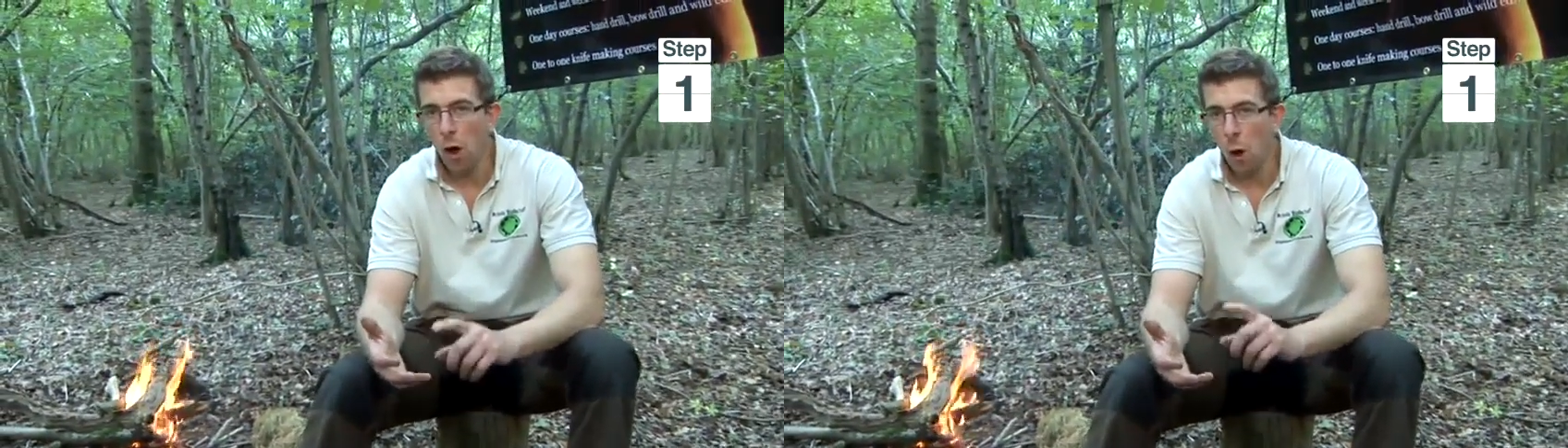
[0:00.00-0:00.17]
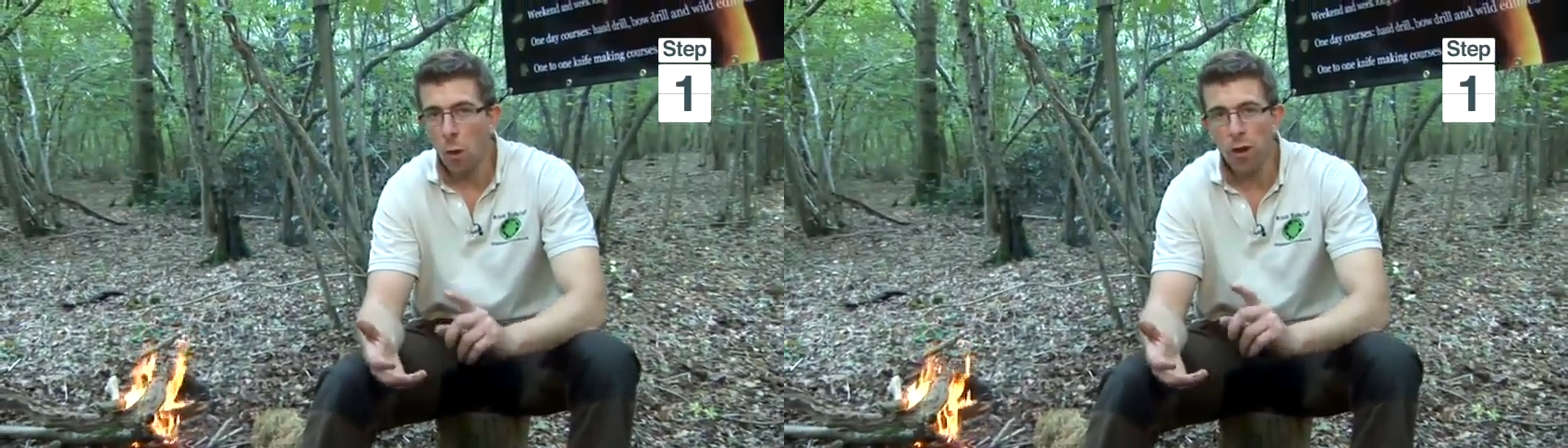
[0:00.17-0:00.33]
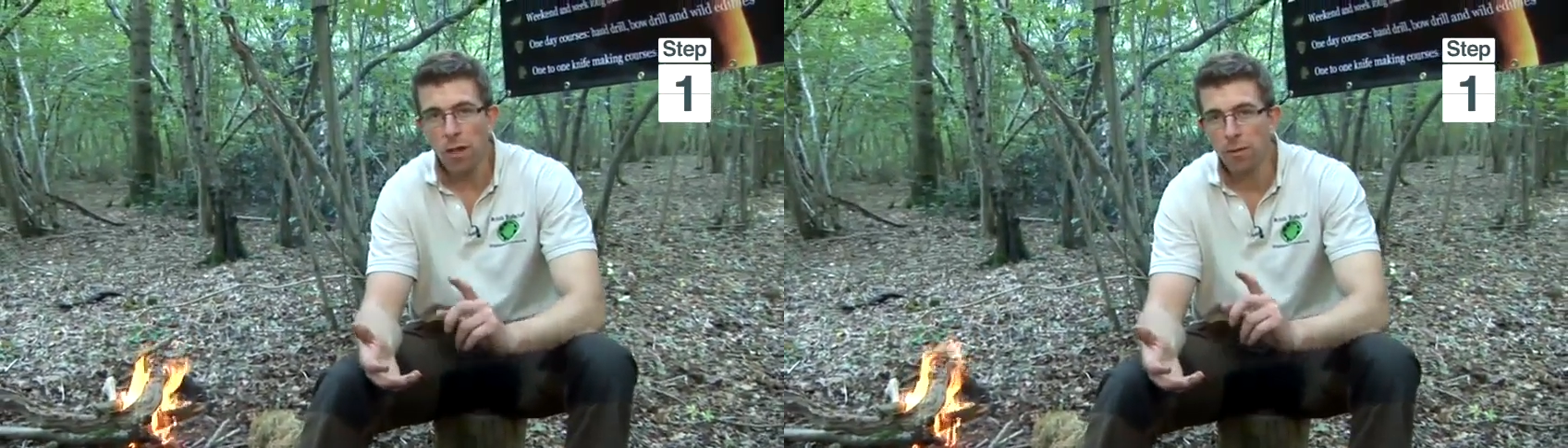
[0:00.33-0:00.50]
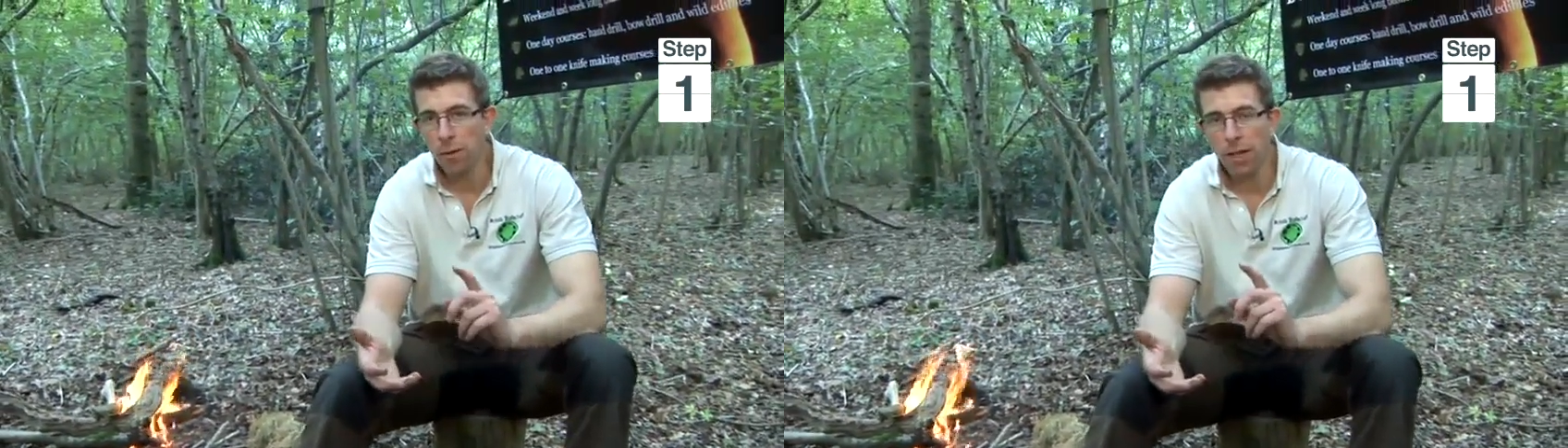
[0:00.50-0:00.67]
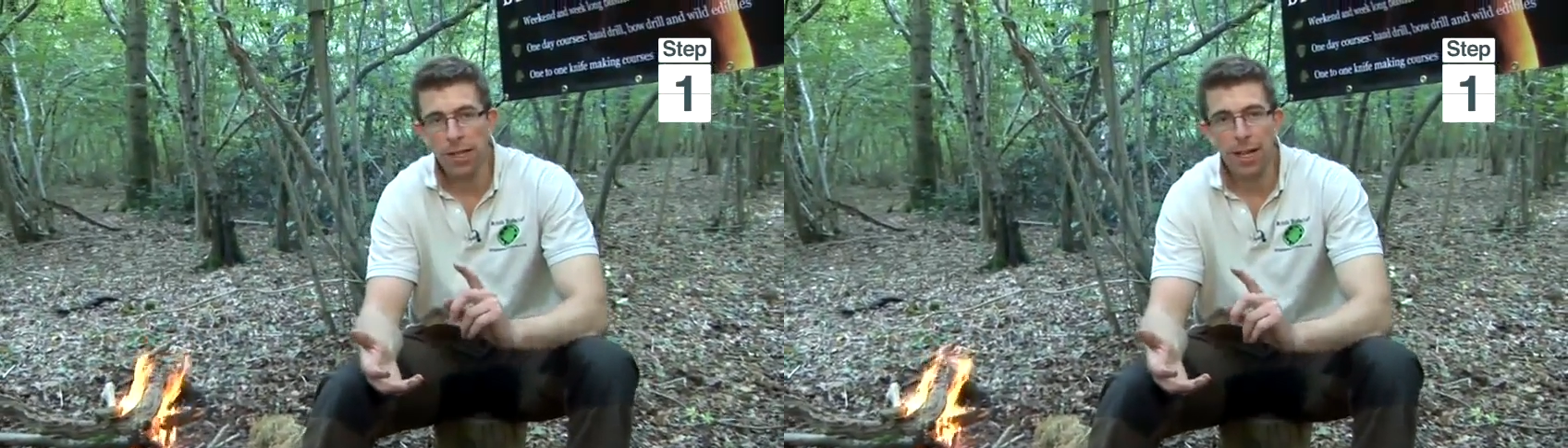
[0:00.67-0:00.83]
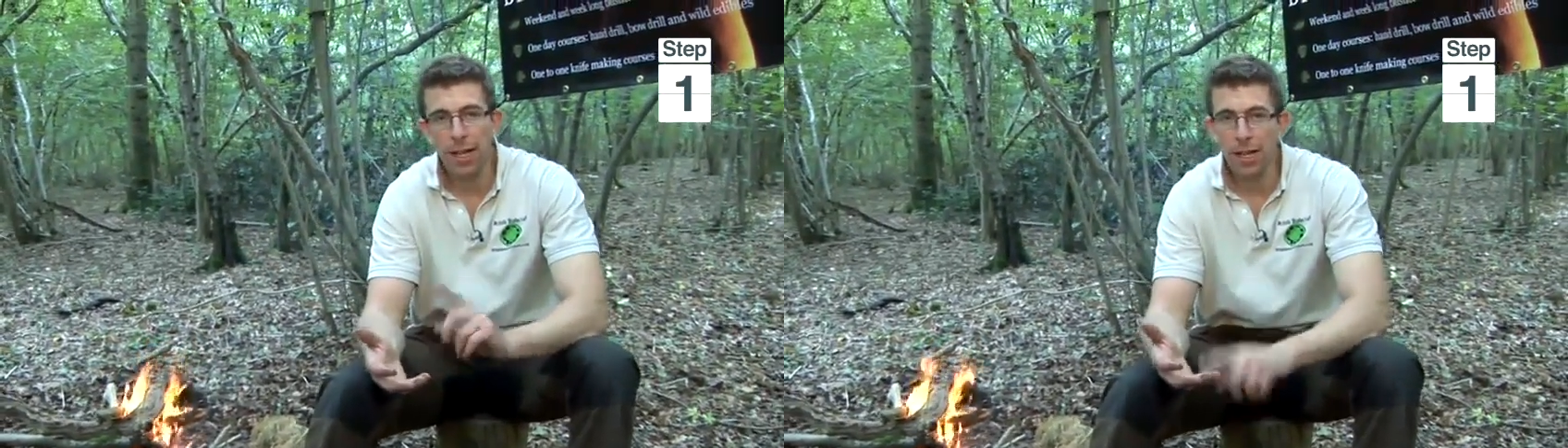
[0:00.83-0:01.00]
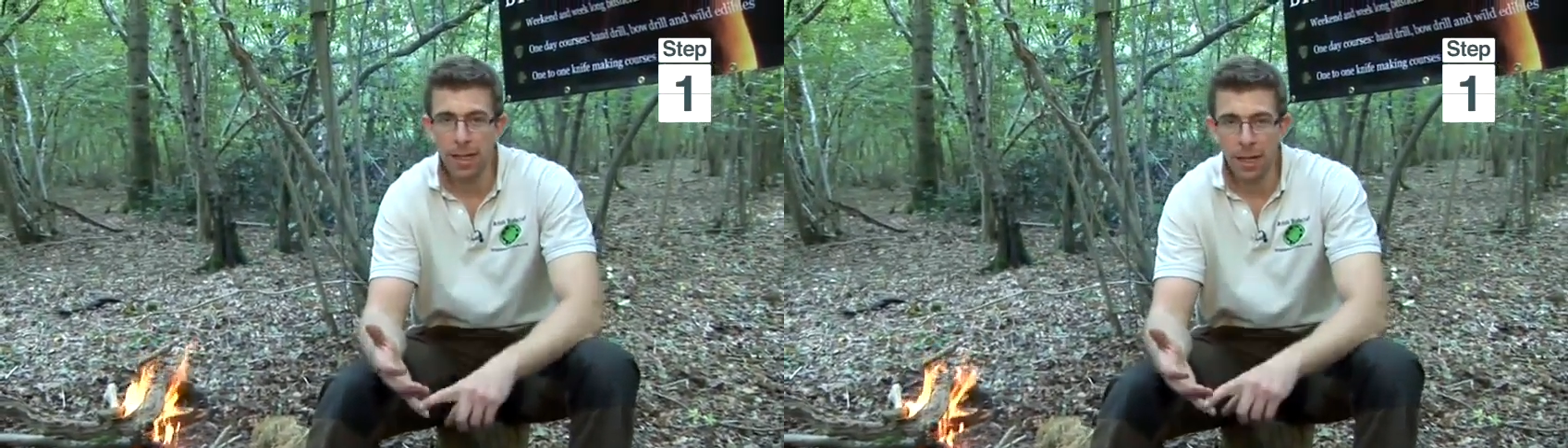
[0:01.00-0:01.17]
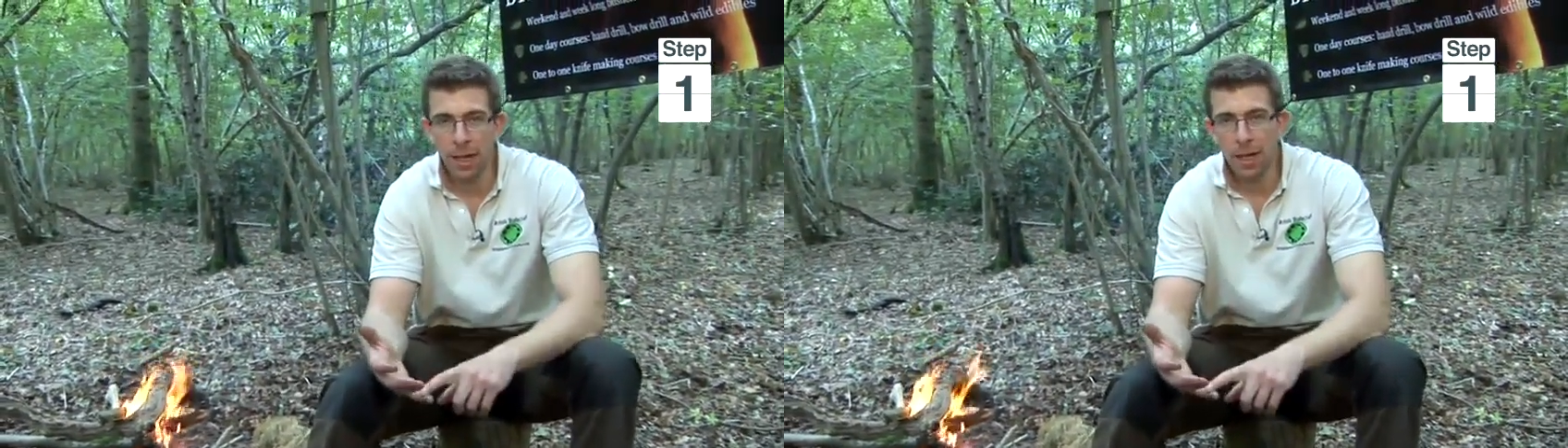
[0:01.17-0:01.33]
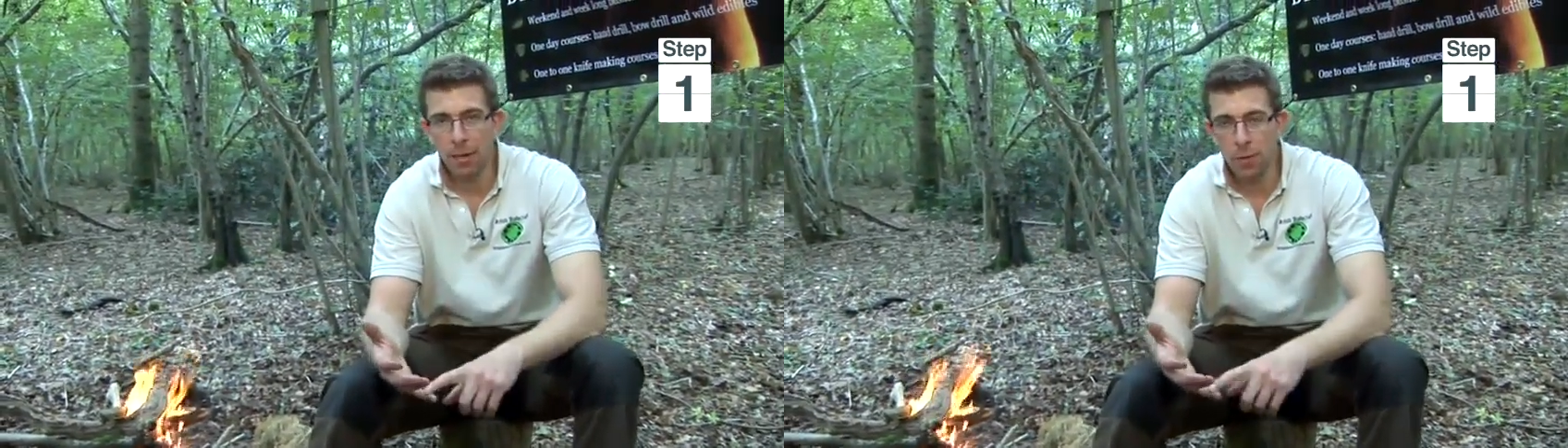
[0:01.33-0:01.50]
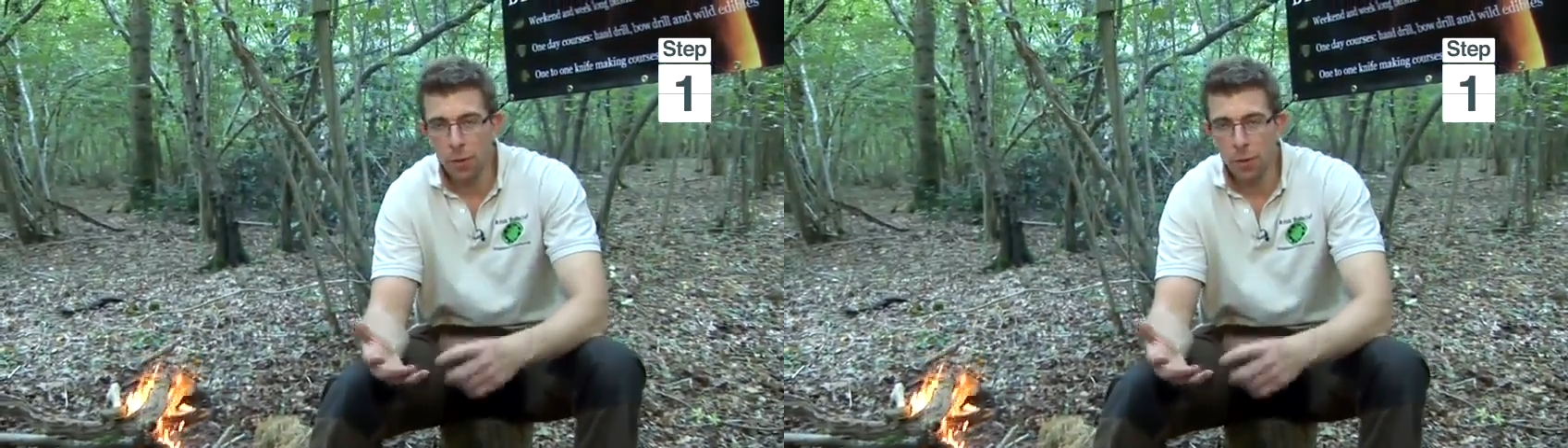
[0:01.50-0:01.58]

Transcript: or even getting in the lee of